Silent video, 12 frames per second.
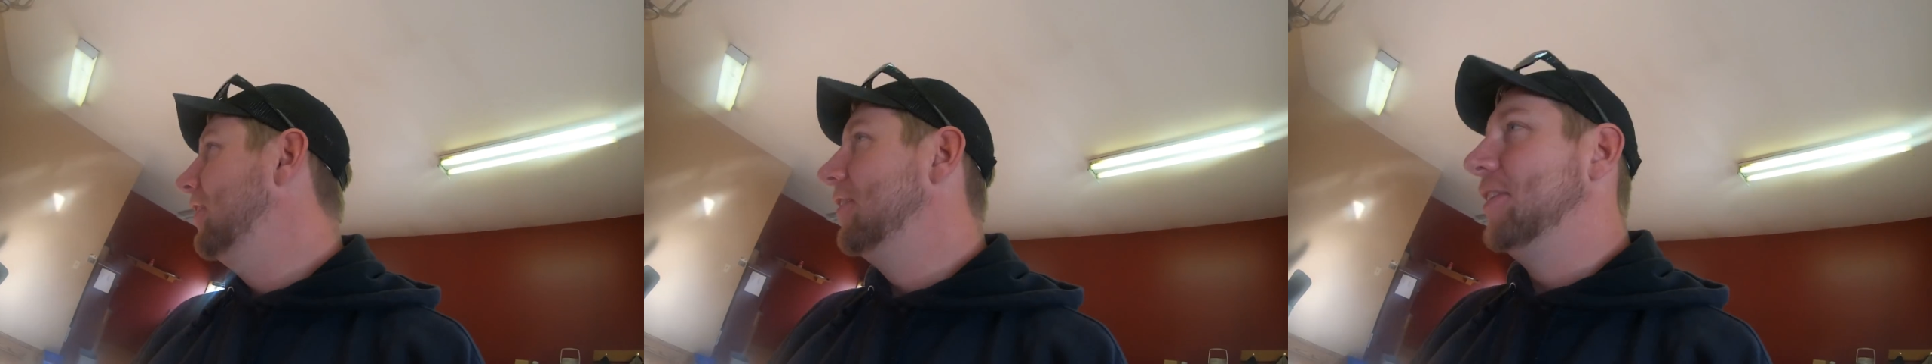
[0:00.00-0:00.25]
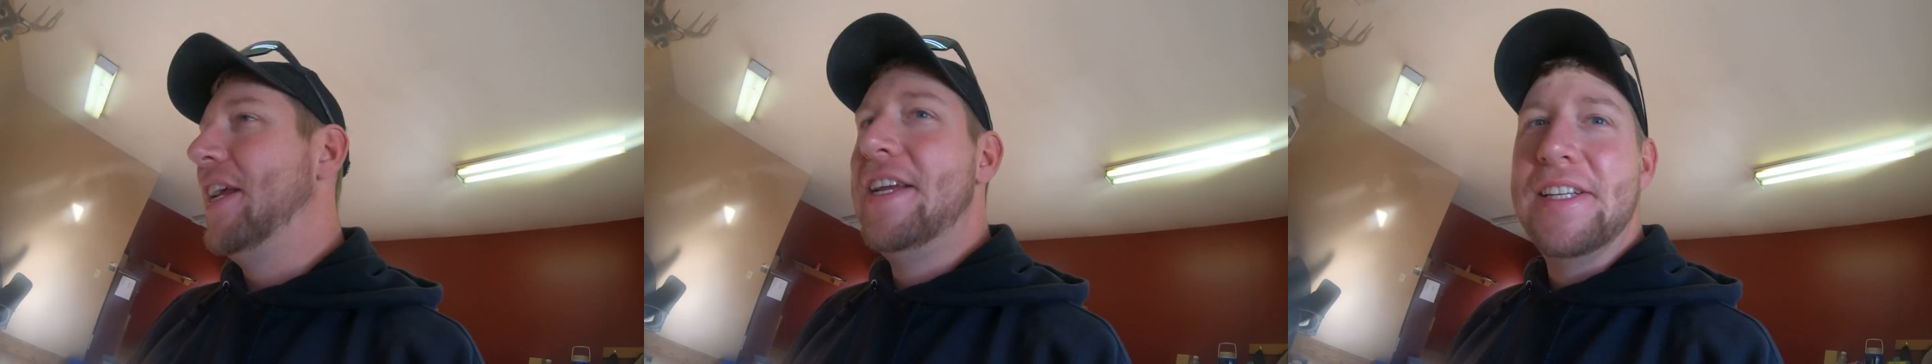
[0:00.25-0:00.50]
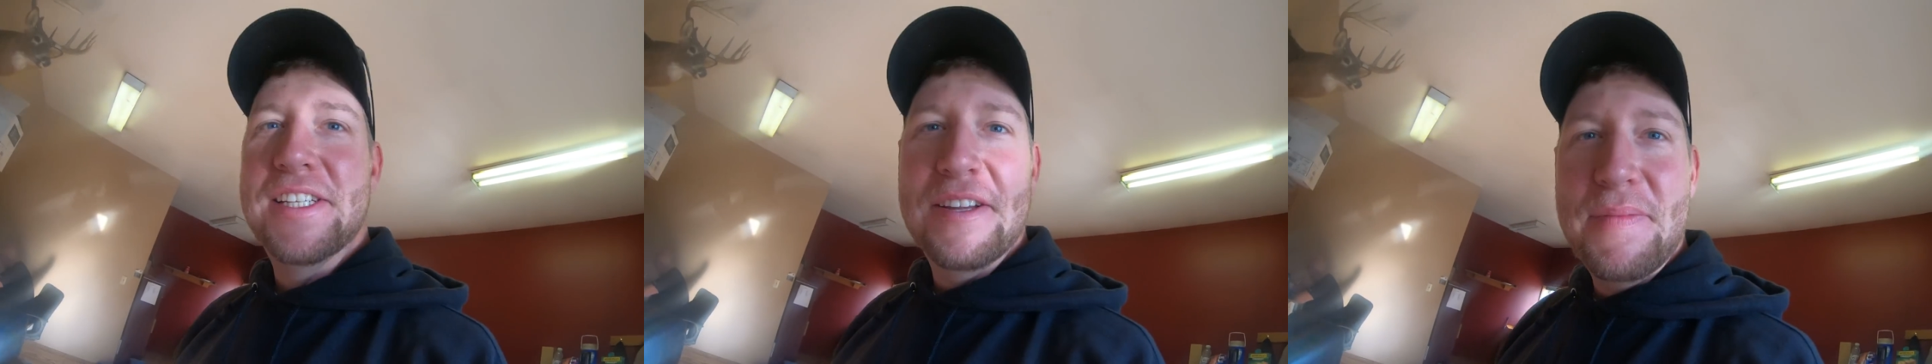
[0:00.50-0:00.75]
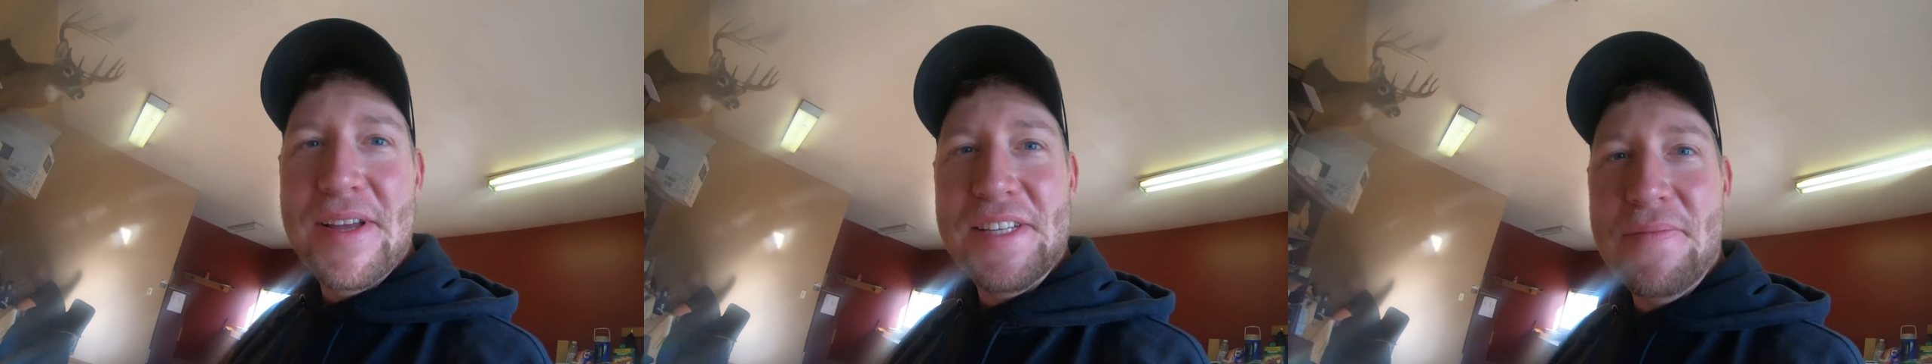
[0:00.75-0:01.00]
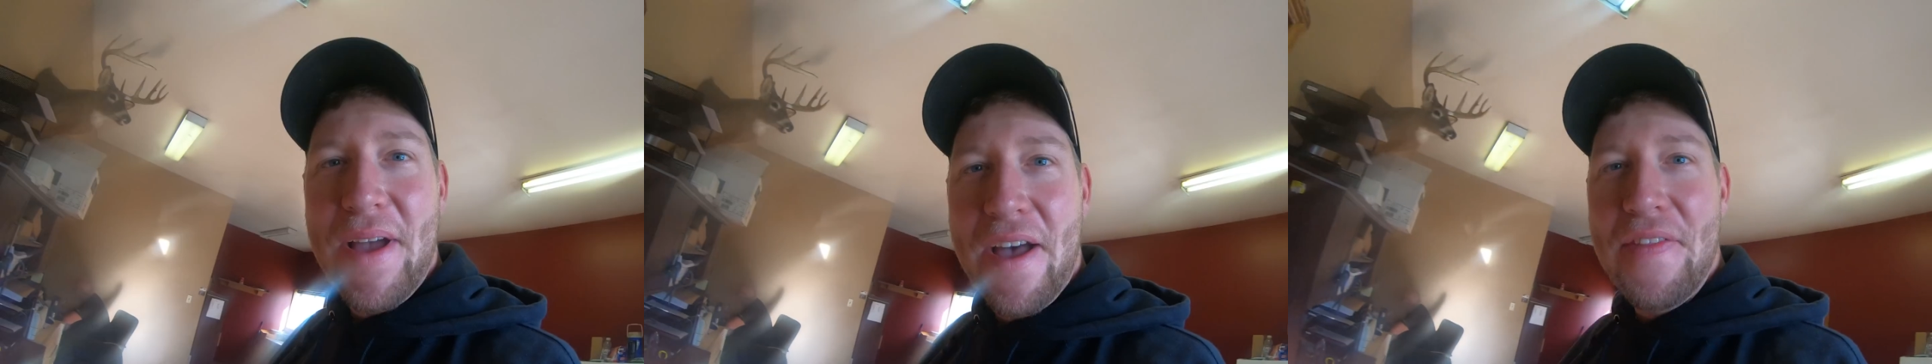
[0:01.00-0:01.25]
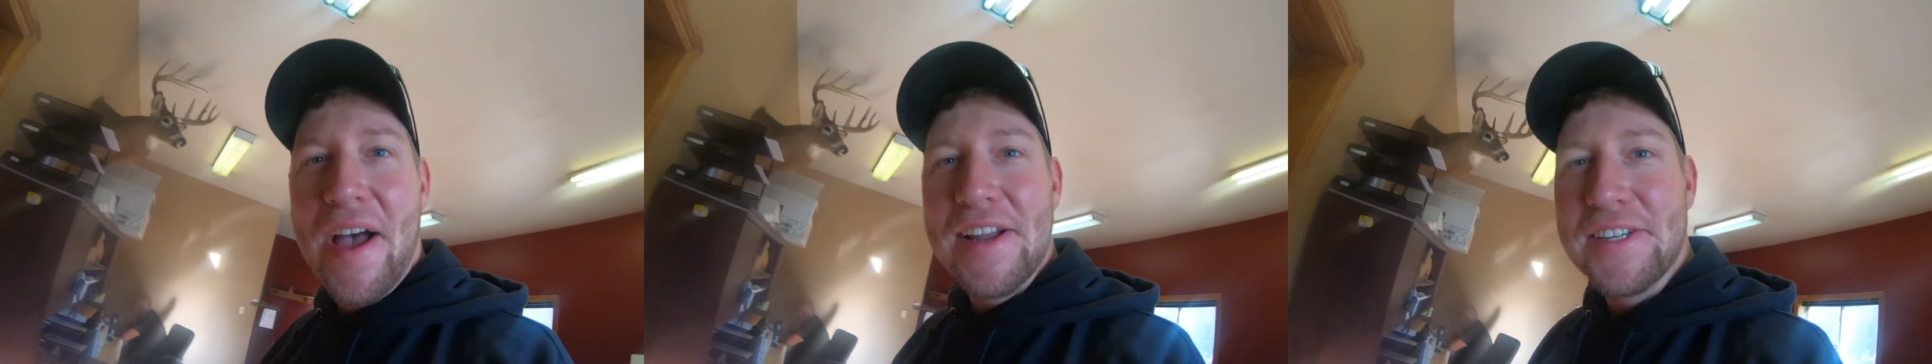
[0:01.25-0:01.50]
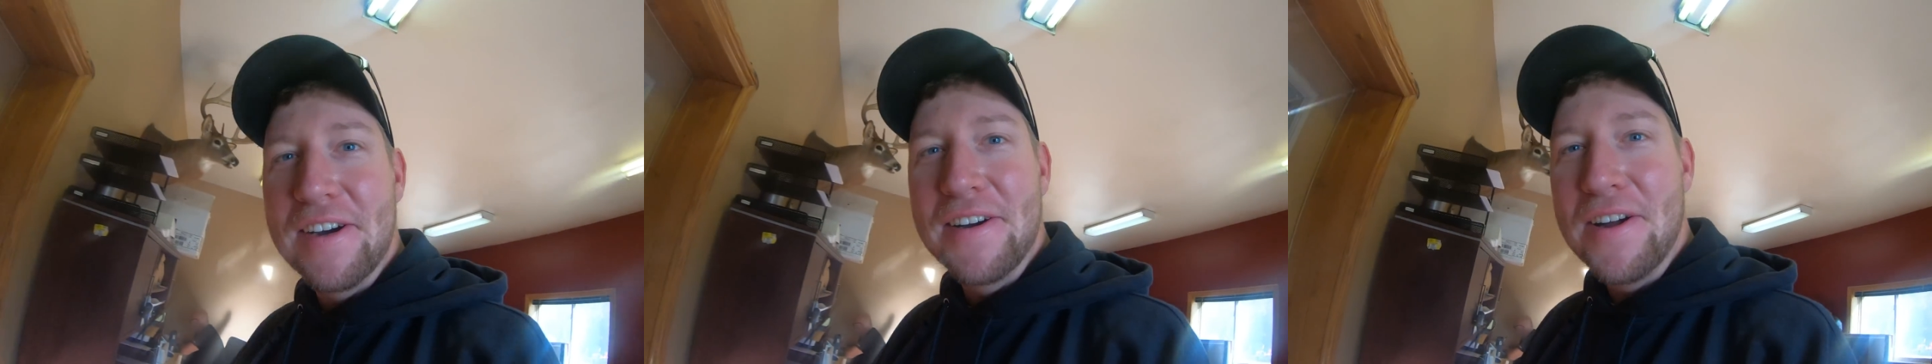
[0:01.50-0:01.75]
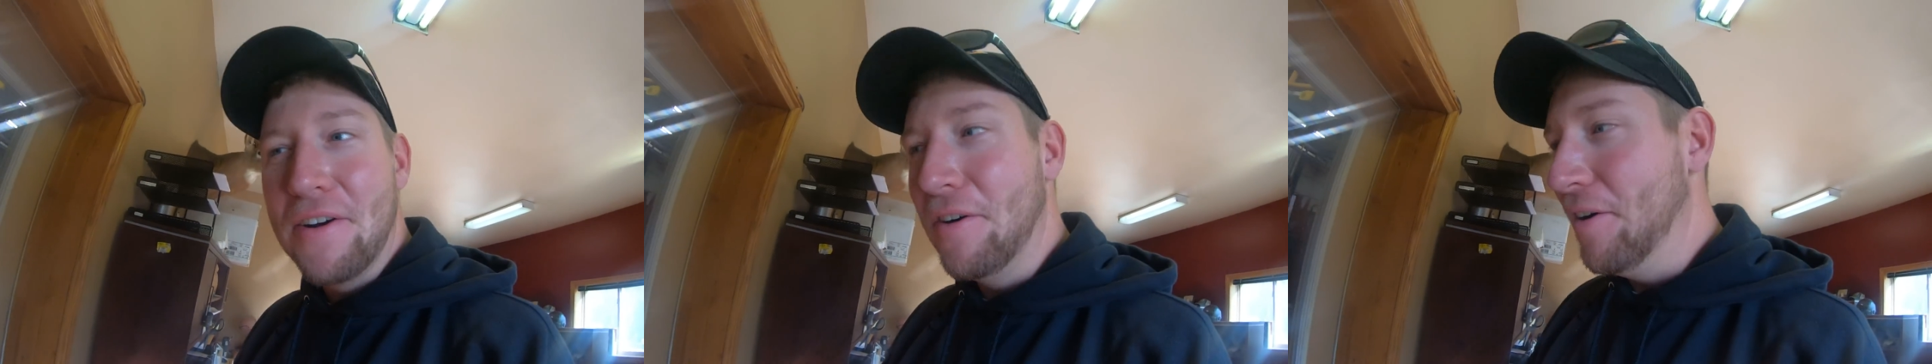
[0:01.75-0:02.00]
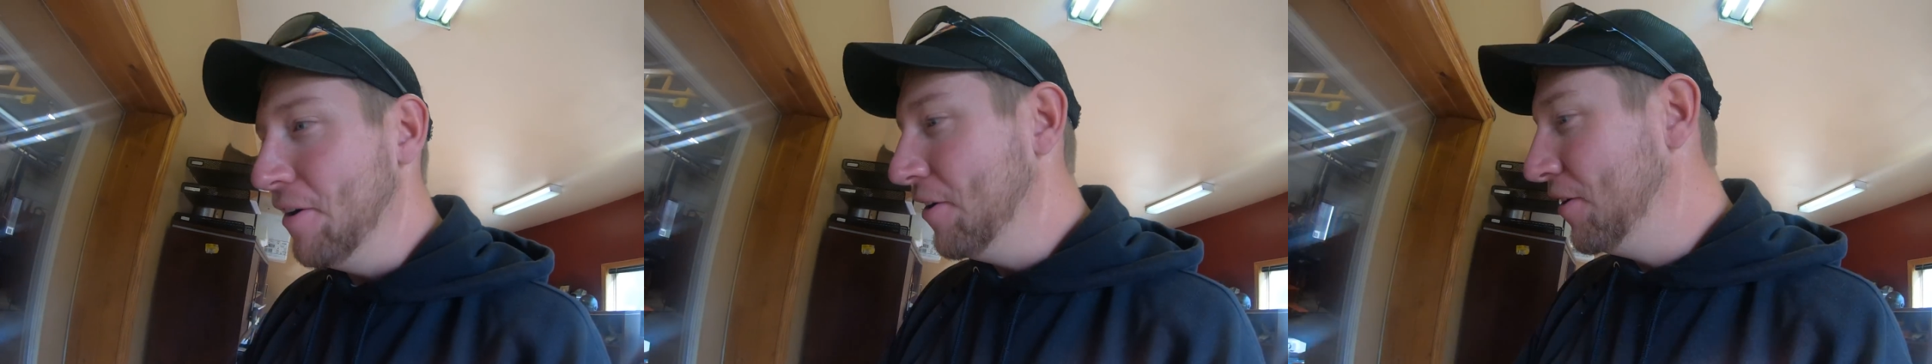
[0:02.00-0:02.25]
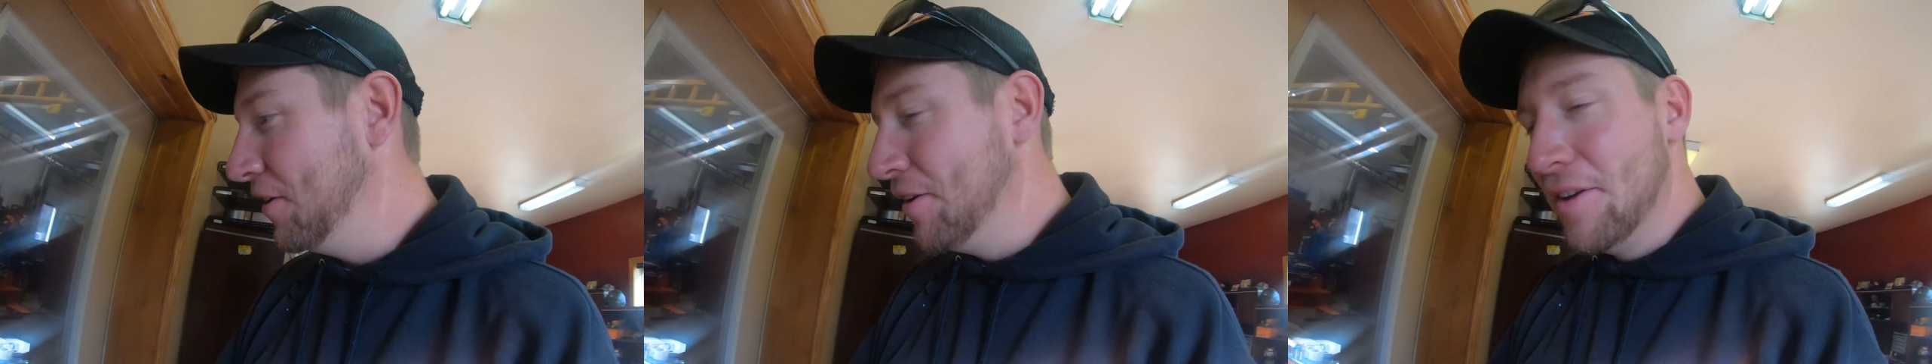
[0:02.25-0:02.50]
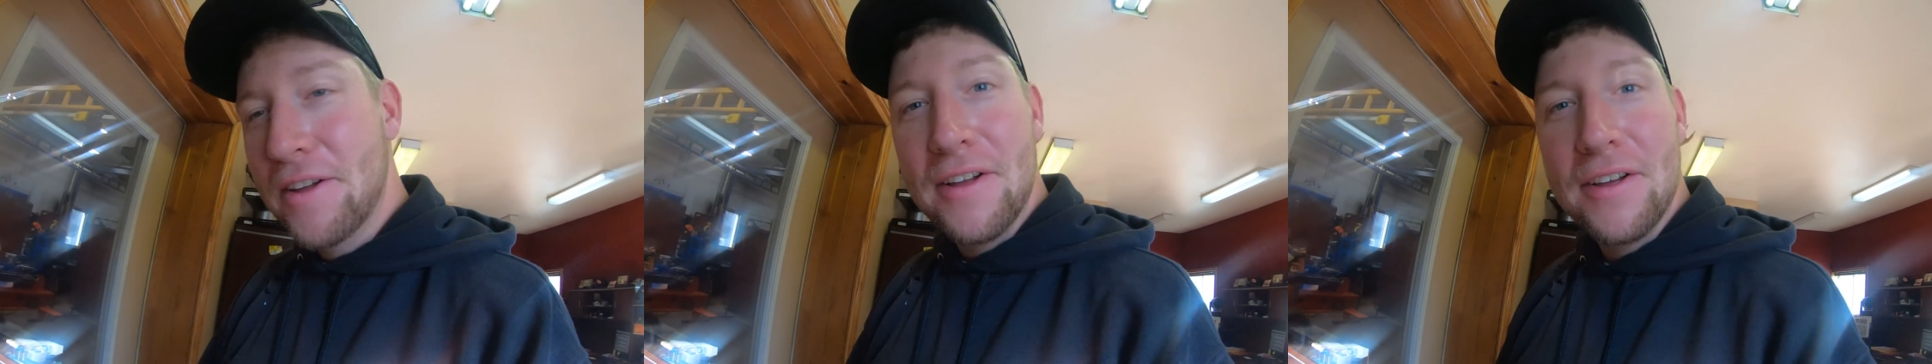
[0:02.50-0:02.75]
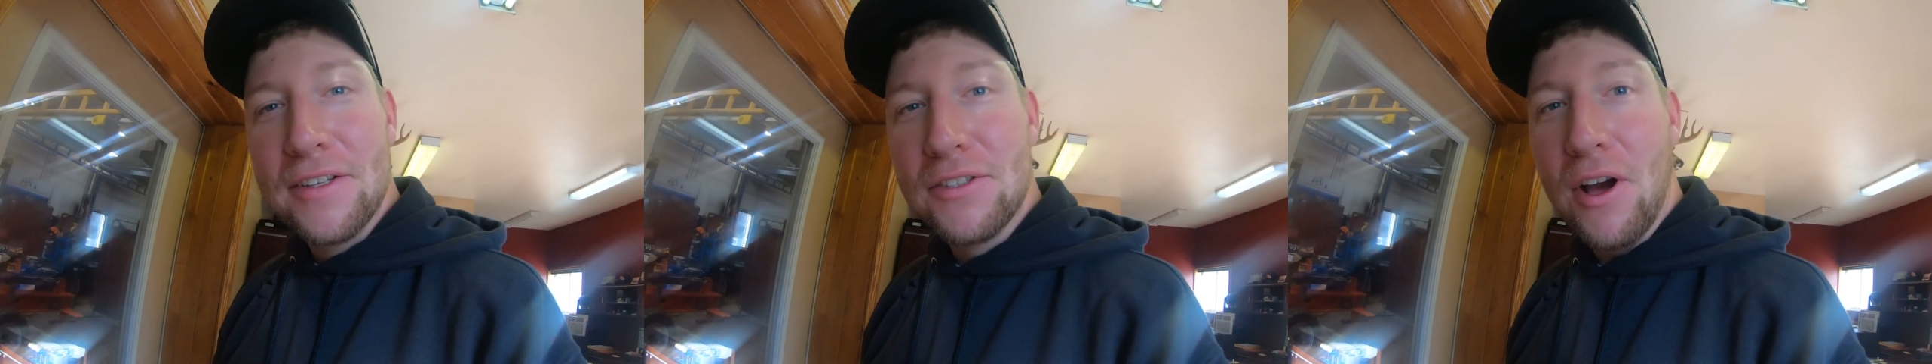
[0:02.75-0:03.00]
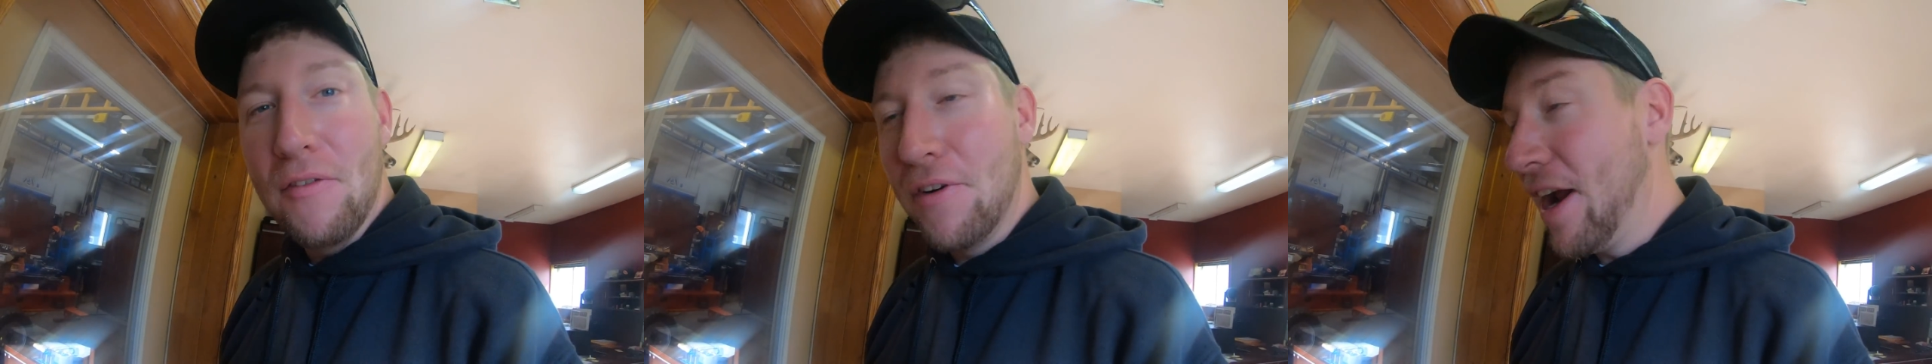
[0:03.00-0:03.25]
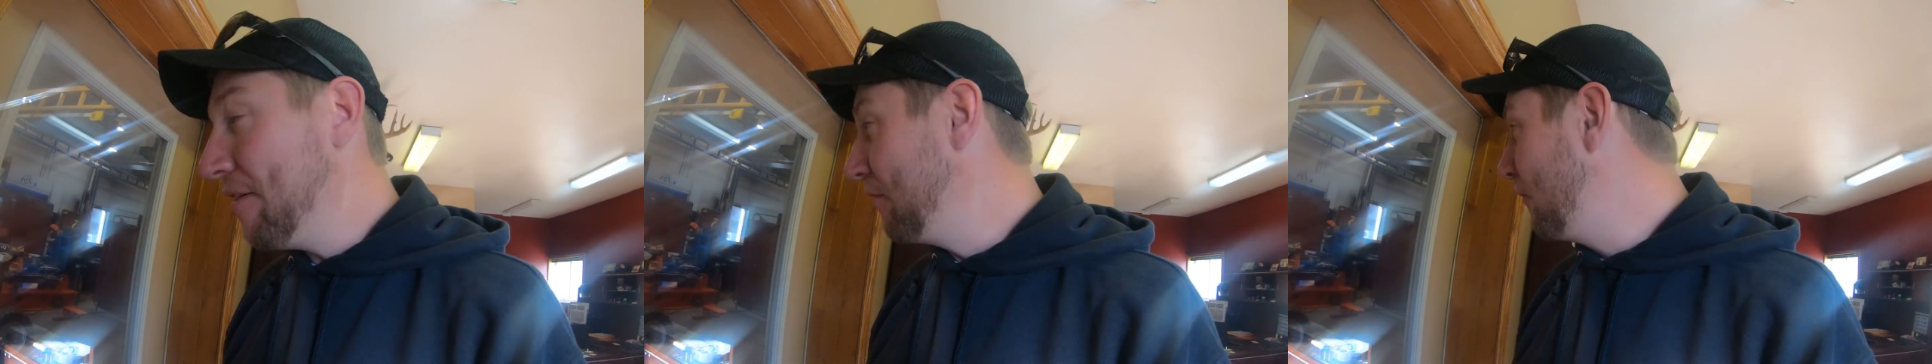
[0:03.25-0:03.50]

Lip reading: Jeez, he's a busy man, that Jerry Cole. So if you're ever